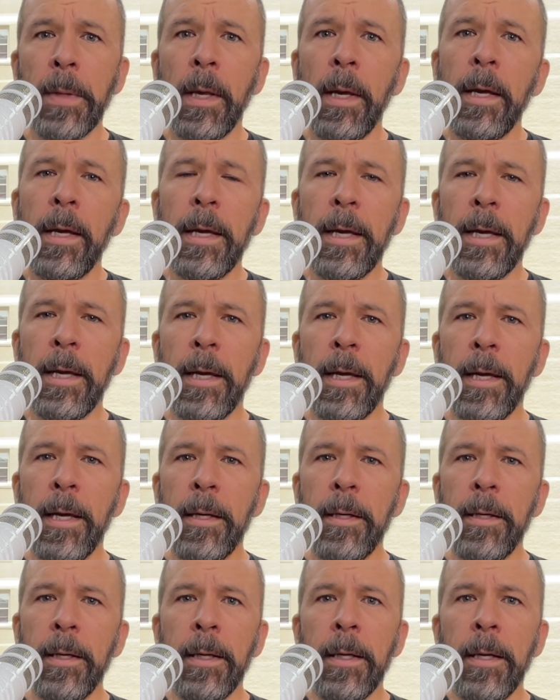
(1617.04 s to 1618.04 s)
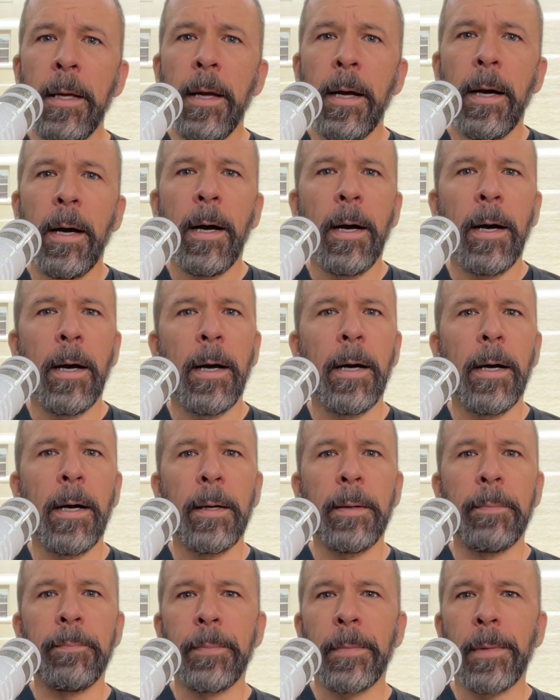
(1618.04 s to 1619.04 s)
in
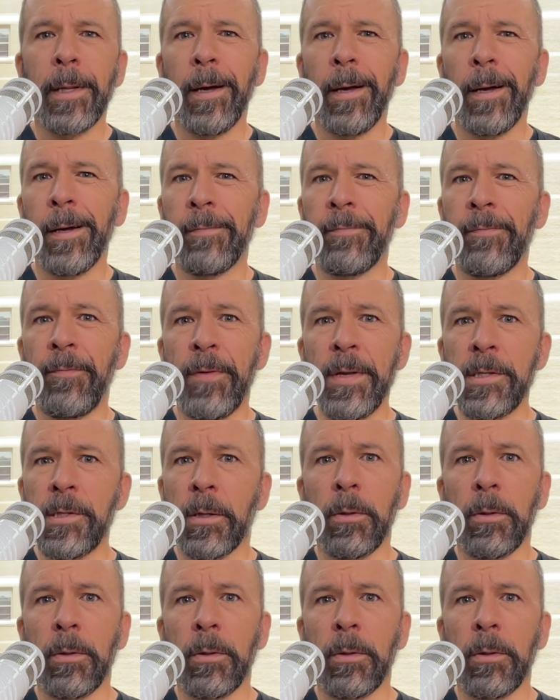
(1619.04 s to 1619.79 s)
uh, a physical